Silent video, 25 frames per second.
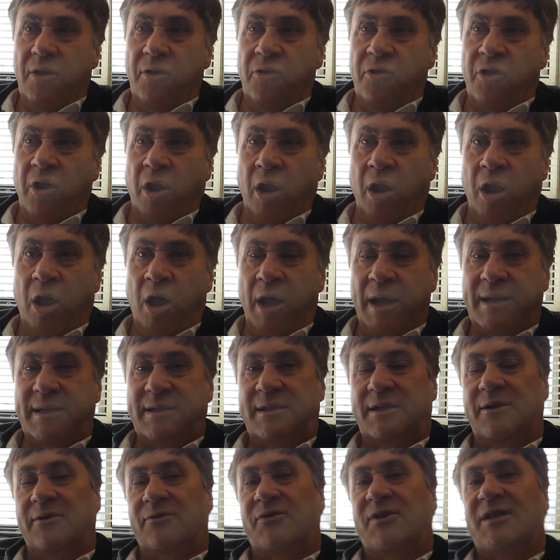the
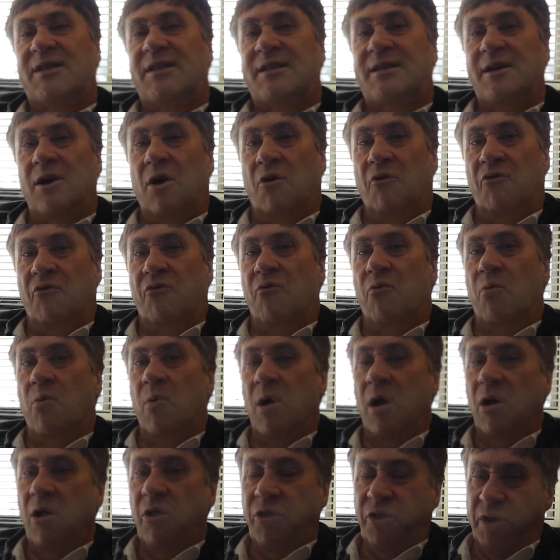likes of
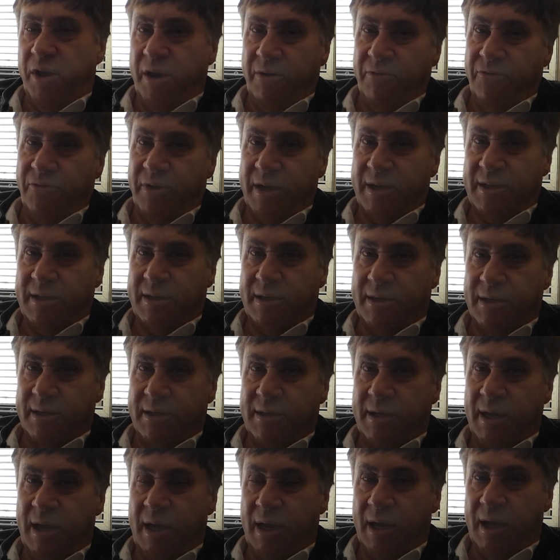self-wealth
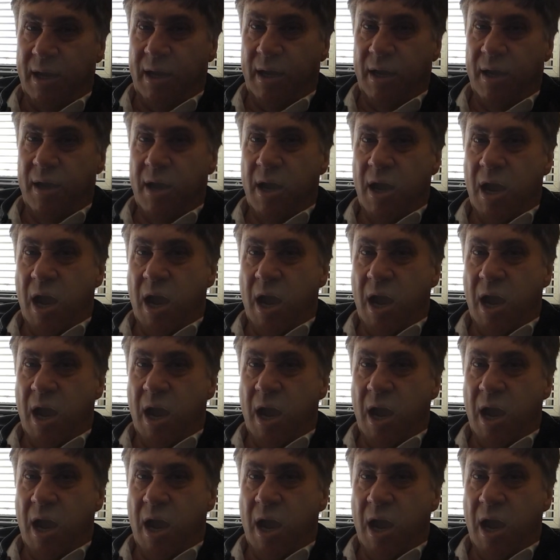investors here